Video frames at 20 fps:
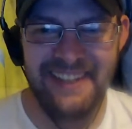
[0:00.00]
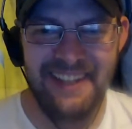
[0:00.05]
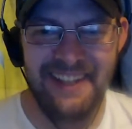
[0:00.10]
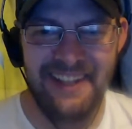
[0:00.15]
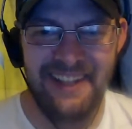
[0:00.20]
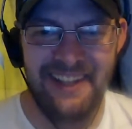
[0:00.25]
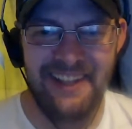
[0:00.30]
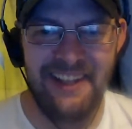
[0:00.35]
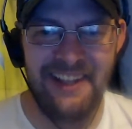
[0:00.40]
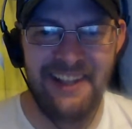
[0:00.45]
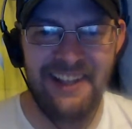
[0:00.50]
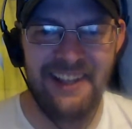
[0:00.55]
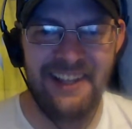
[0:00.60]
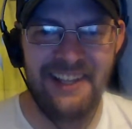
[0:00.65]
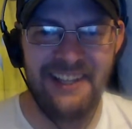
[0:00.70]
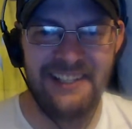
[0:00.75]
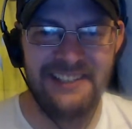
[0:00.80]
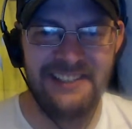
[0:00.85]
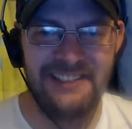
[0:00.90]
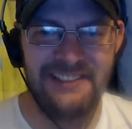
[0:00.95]

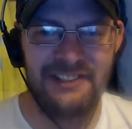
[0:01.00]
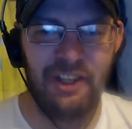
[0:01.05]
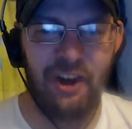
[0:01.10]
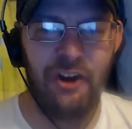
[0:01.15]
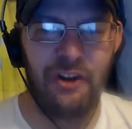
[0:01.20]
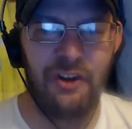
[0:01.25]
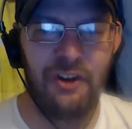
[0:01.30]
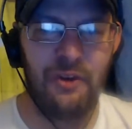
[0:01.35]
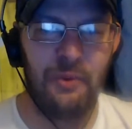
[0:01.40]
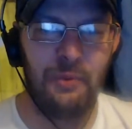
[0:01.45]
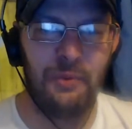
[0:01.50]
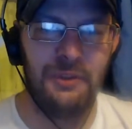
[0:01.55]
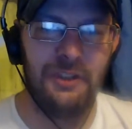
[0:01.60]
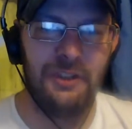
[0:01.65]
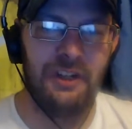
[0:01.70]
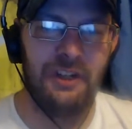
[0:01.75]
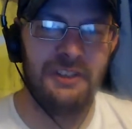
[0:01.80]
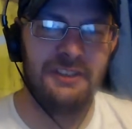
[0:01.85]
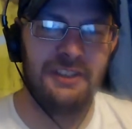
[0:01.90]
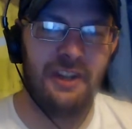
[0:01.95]
Doc would
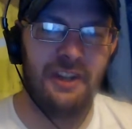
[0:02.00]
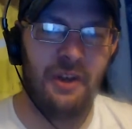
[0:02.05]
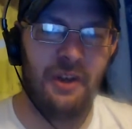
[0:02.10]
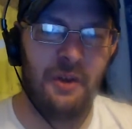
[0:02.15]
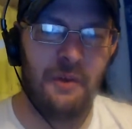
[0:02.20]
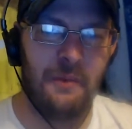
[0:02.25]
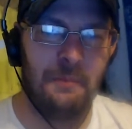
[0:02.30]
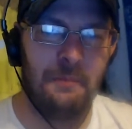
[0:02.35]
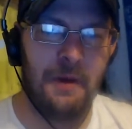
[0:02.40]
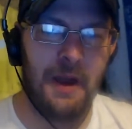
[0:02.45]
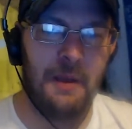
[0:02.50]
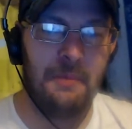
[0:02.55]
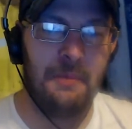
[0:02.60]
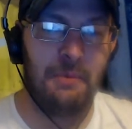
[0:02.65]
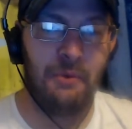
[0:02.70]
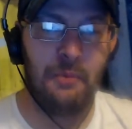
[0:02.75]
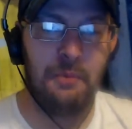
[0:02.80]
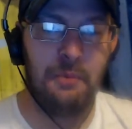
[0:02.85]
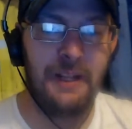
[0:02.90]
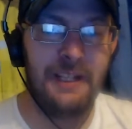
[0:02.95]
like to know
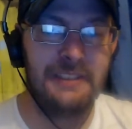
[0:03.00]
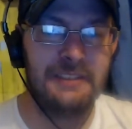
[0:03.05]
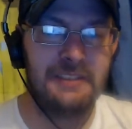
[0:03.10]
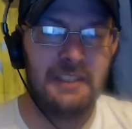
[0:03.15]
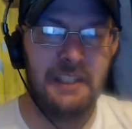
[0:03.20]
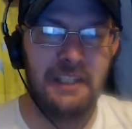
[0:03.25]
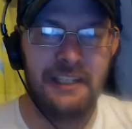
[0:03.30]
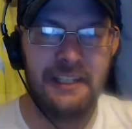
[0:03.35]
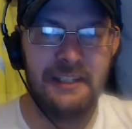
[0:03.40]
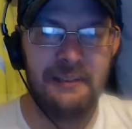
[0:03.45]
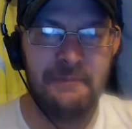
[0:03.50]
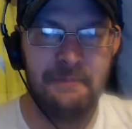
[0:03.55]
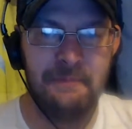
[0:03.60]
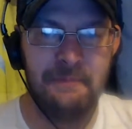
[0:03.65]
paper or plastic.